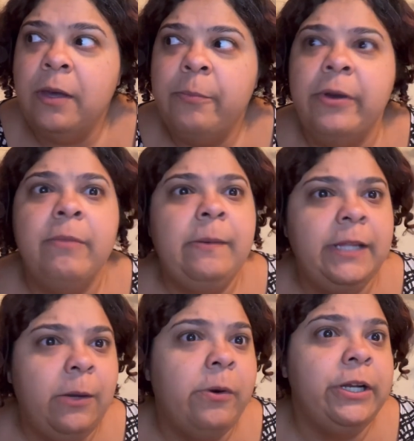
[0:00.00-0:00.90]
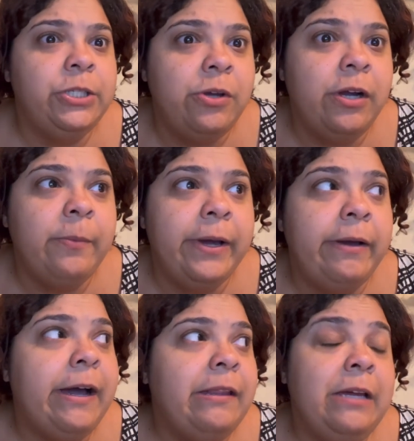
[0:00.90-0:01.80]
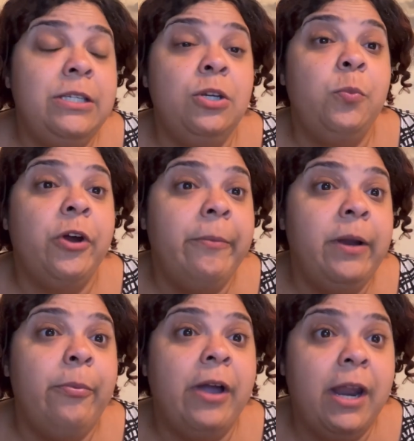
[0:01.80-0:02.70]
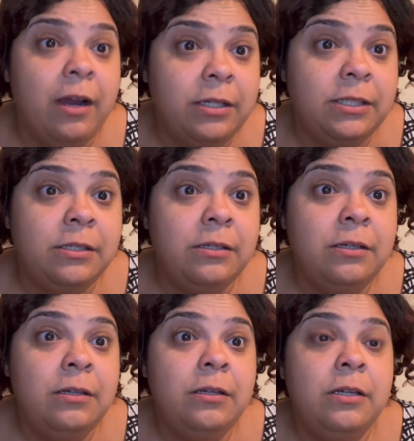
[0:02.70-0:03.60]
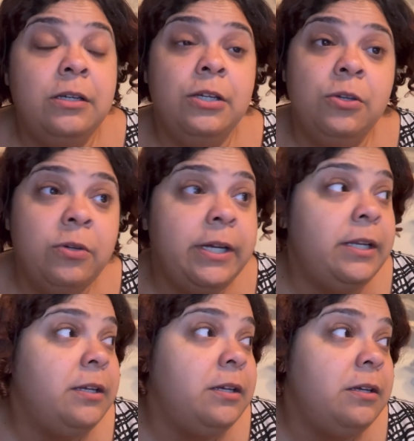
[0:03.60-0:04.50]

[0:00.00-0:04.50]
but maybe they want to talk about how there's no permanent product, you can